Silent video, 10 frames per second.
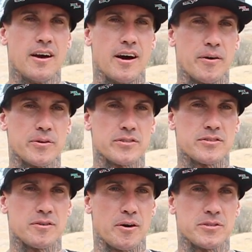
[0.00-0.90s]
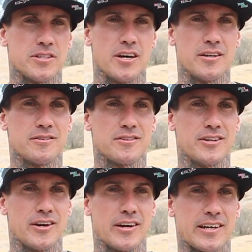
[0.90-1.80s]
I was I was done. You
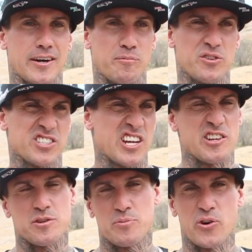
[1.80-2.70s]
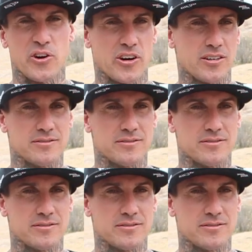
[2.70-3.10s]
know, like I wasn't getting any support,